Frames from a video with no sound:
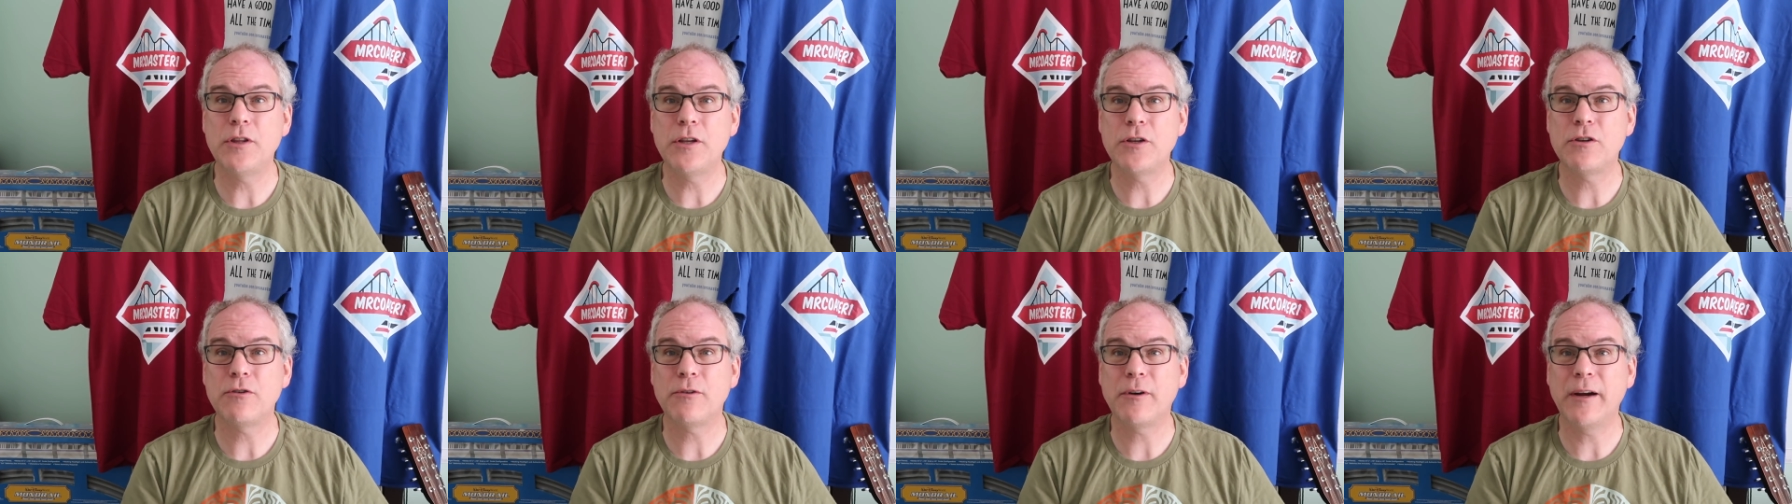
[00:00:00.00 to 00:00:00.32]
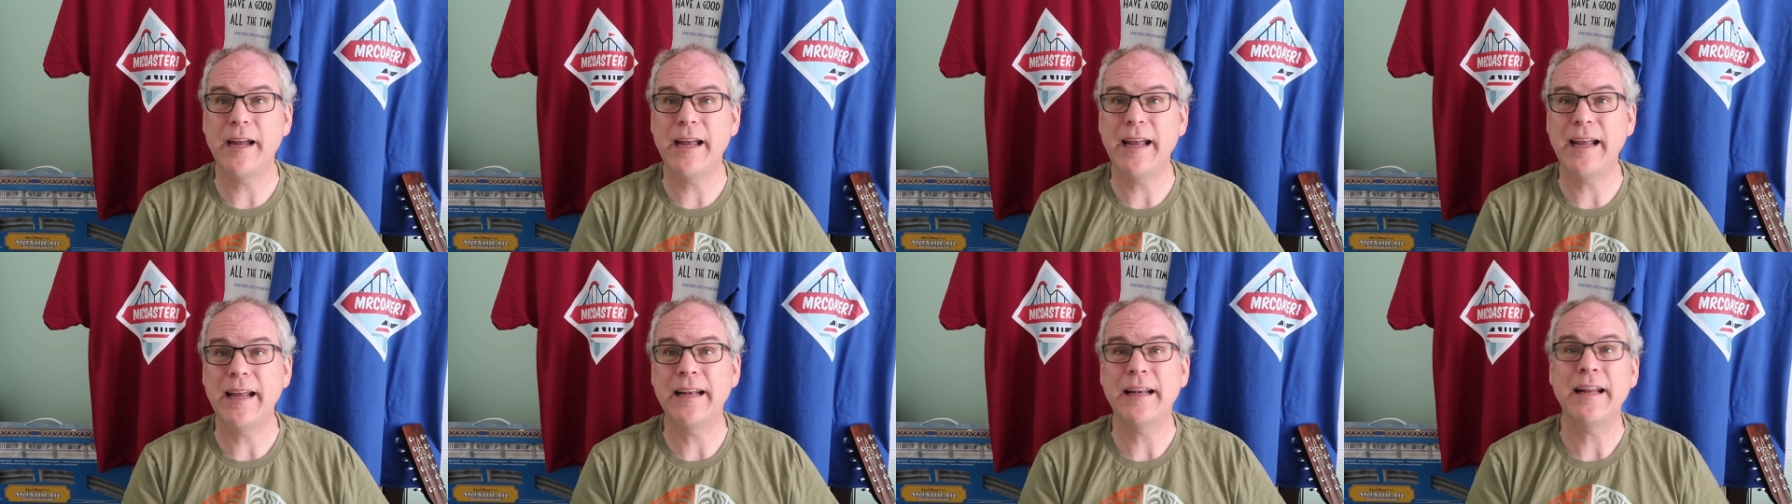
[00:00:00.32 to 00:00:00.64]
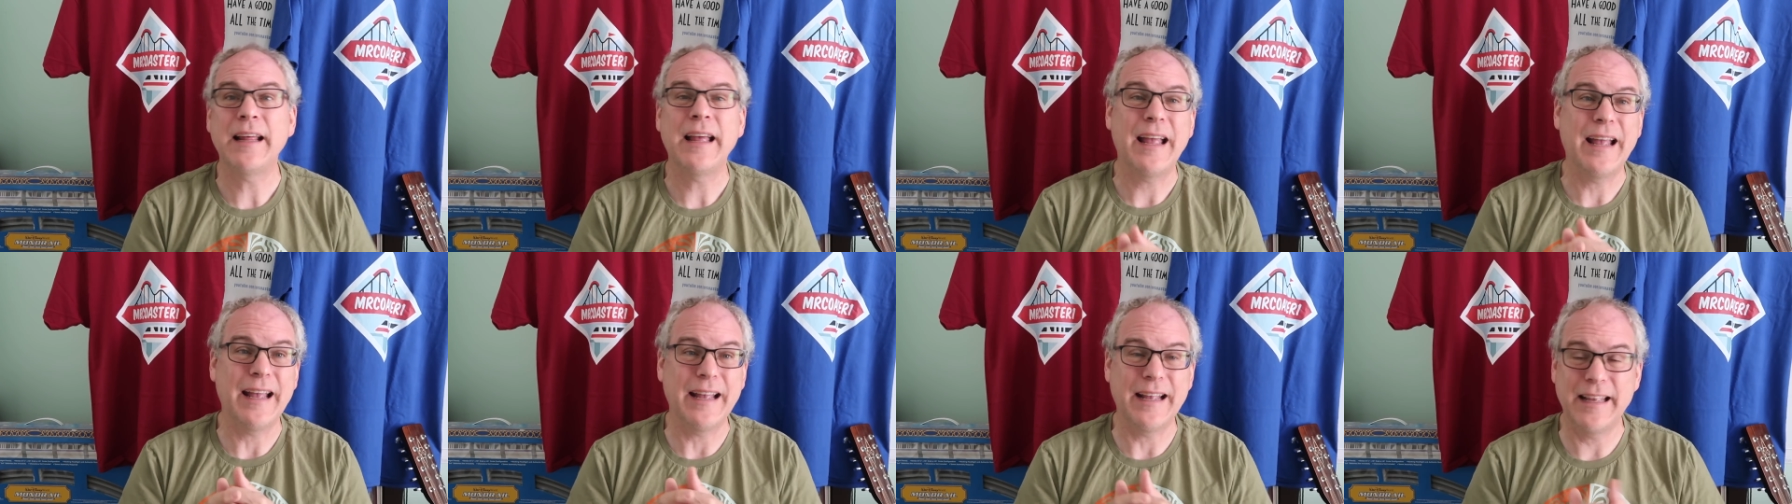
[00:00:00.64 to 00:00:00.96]
the
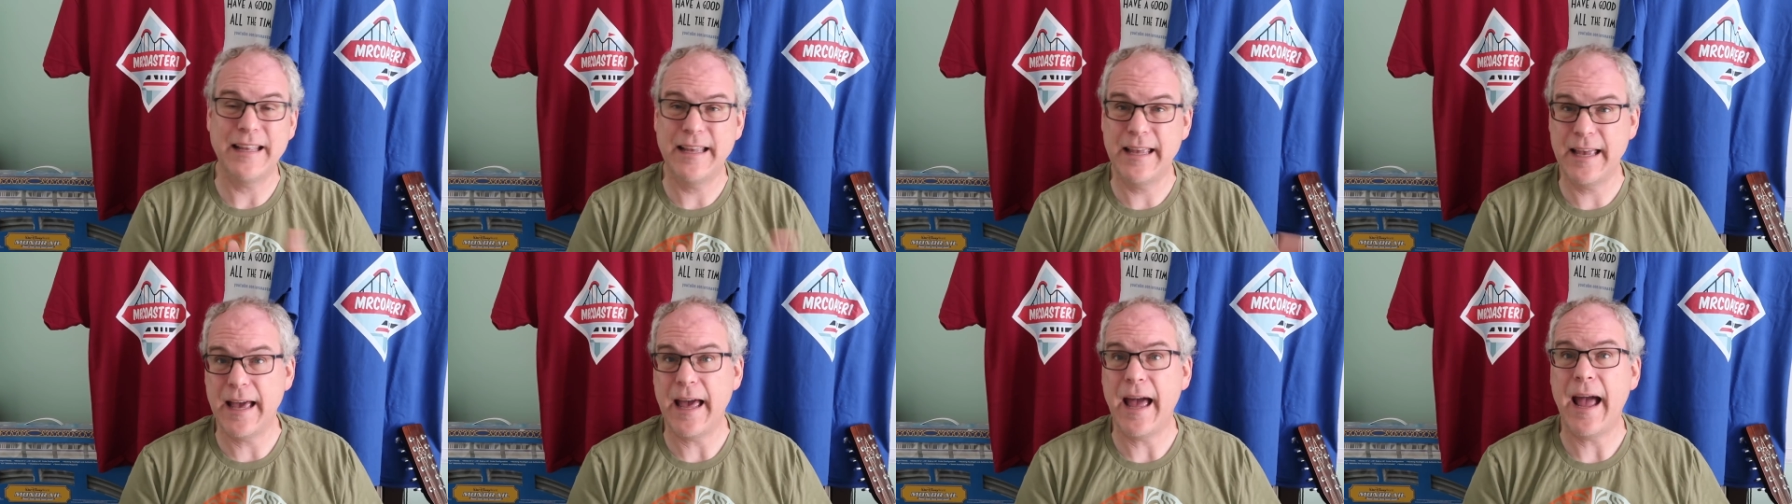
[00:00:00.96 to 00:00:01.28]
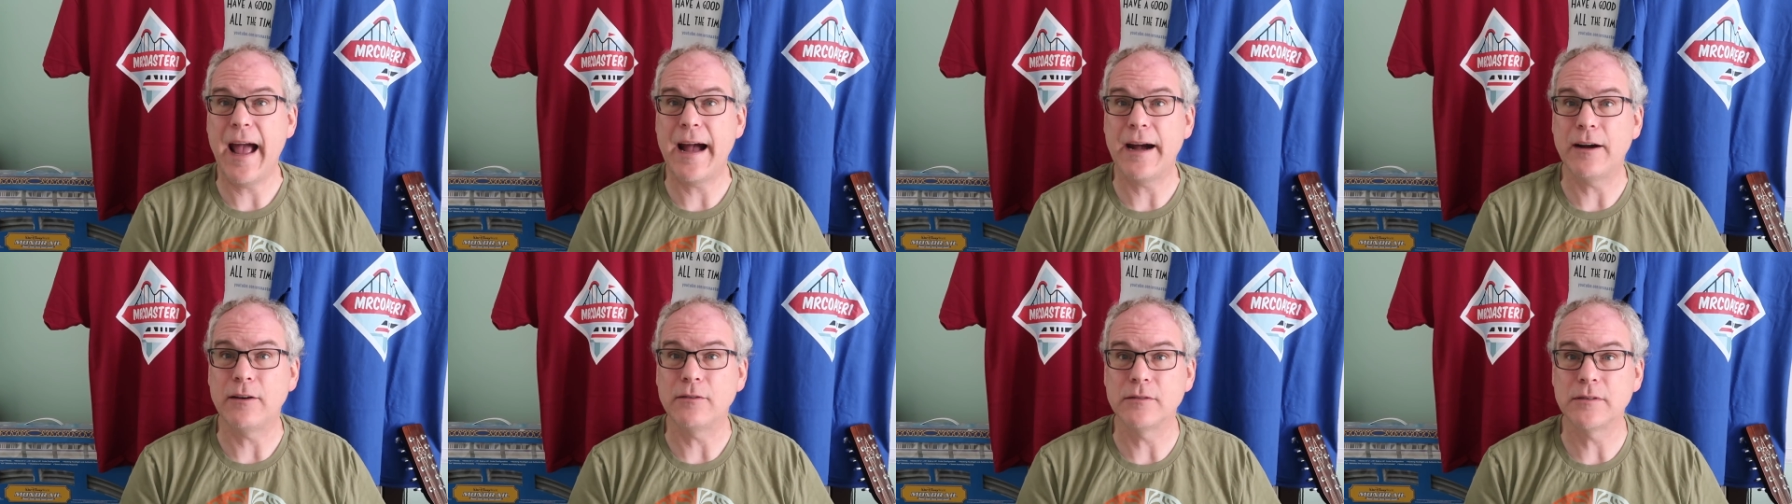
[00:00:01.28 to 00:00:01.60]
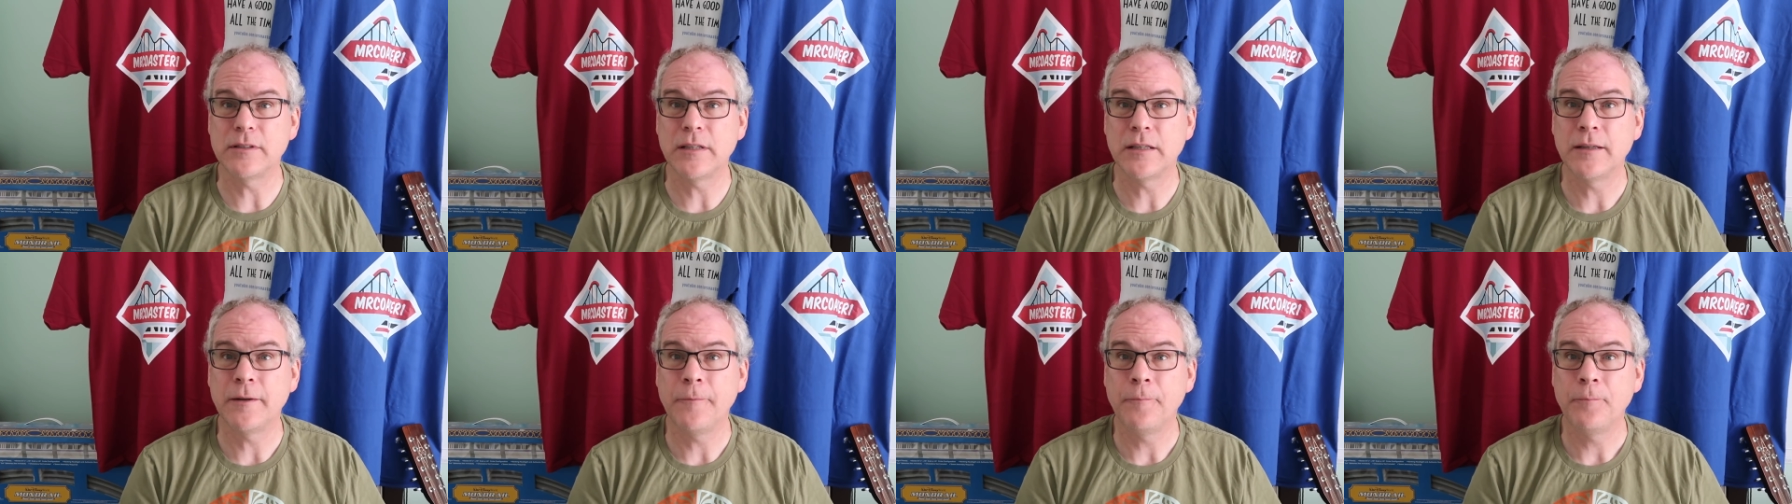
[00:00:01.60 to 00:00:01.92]
train, and get
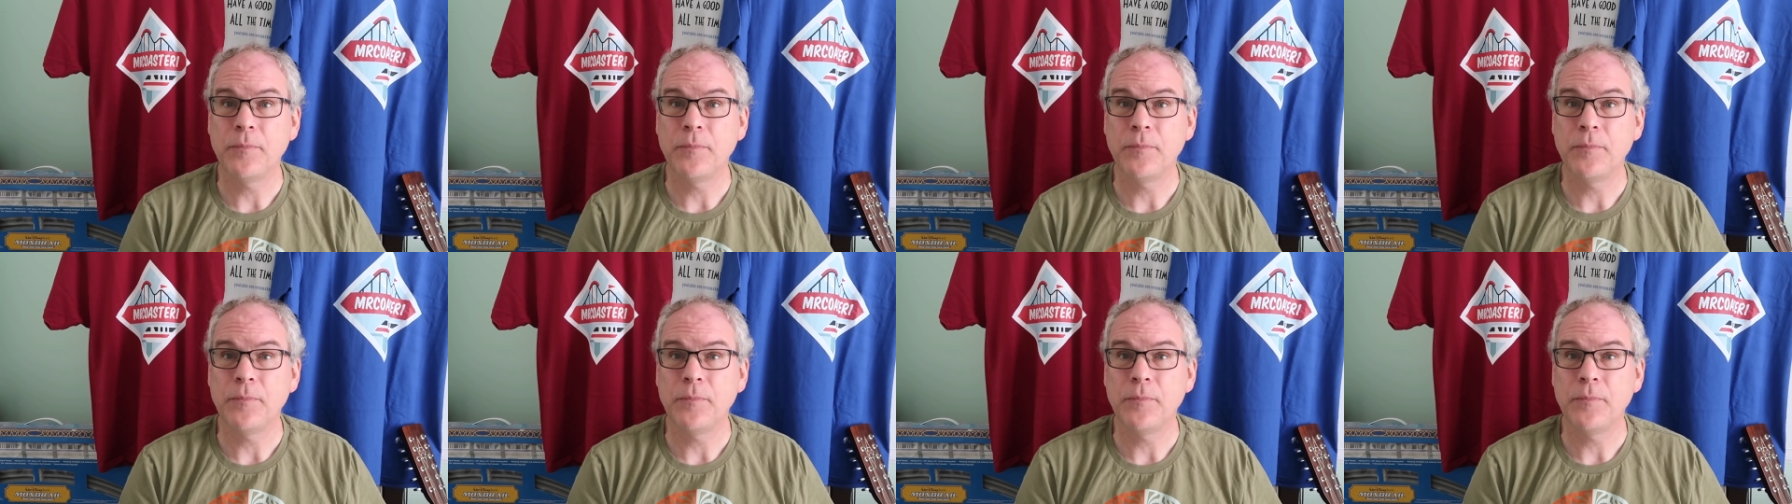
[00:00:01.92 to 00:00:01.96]
out.